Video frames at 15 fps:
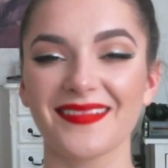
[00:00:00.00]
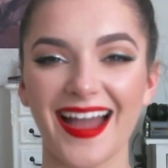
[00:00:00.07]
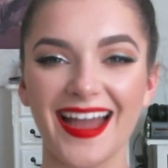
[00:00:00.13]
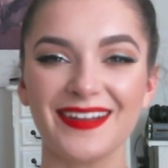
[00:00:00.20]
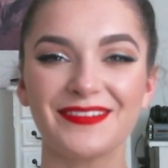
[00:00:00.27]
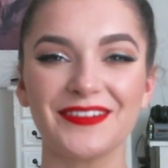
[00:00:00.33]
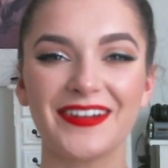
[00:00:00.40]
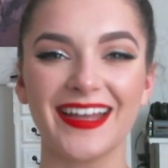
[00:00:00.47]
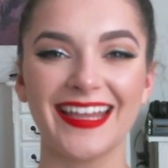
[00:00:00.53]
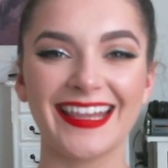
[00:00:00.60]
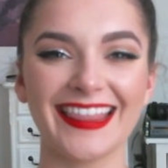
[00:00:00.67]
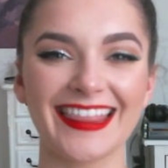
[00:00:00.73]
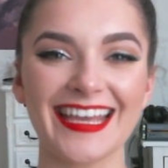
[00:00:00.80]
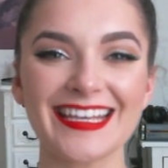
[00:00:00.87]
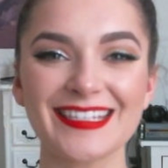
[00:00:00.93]
Hi everyone,
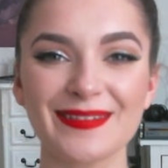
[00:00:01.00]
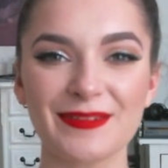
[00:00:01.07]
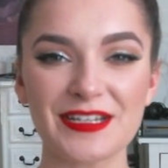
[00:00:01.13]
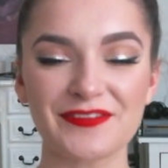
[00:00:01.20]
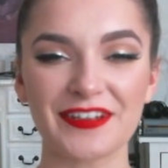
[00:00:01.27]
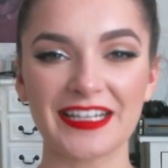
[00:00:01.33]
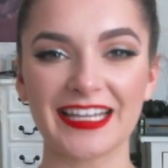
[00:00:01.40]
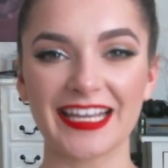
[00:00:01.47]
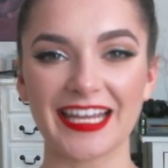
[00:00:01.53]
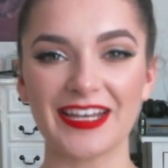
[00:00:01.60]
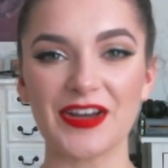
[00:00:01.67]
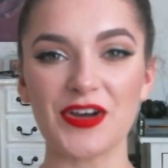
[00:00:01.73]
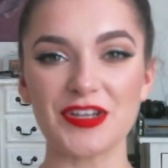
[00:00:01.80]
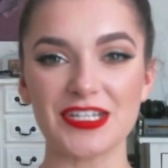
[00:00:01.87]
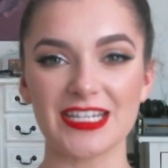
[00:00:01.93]
thanks so much for clicking
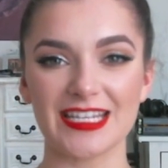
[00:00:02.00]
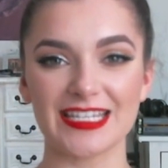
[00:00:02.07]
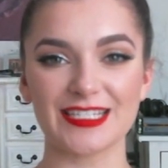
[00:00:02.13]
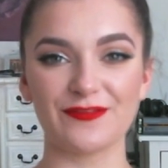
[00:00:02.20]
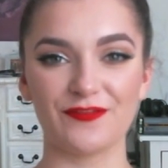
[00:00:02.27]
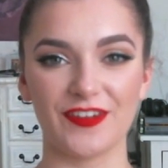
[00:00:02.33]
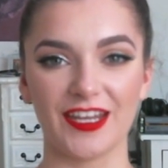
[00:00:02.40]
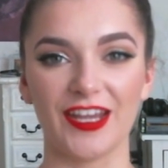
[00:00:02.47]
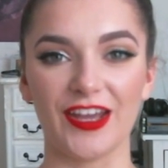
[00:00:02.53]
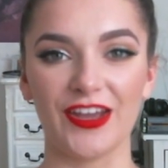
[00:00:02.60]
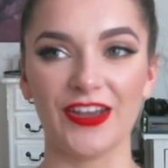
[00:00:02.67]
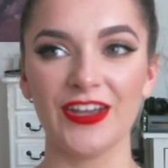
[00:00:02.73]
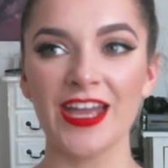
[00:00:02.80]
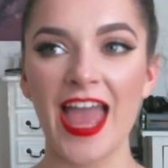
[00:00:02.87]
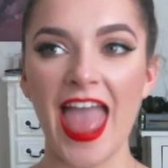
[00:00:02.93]
onto this
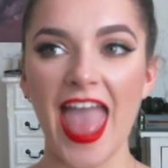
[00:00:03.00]
video.